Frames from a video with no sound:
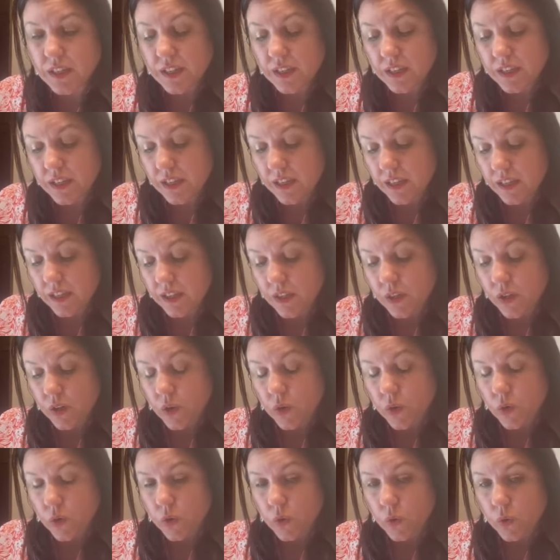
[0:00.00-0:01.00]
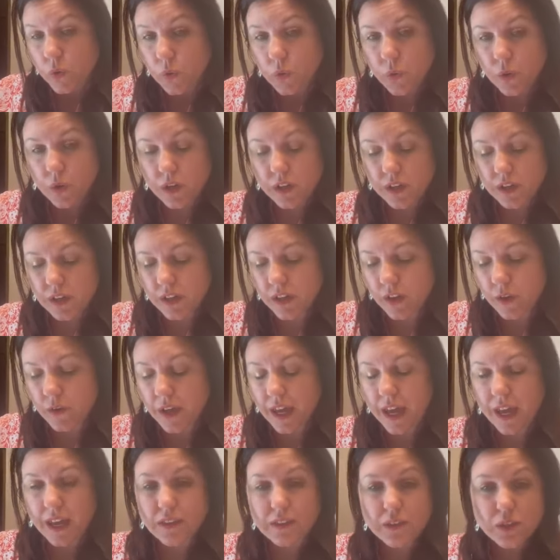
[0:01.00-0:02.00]
Whew.
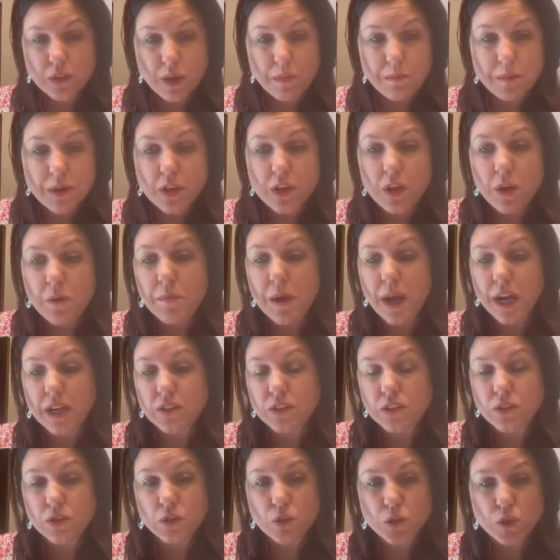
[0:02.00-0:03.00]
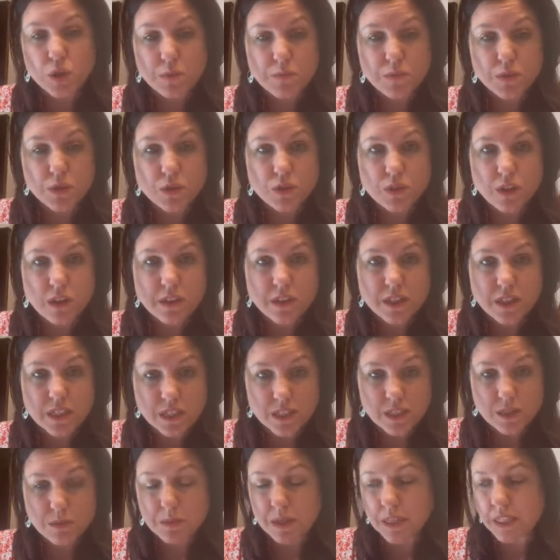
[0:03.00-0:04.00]
Okay, so I'm going to go back to the scriptures on
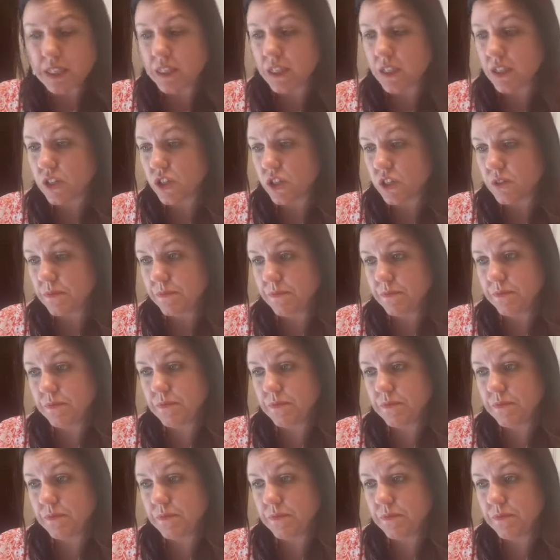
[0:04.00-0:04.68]
this message.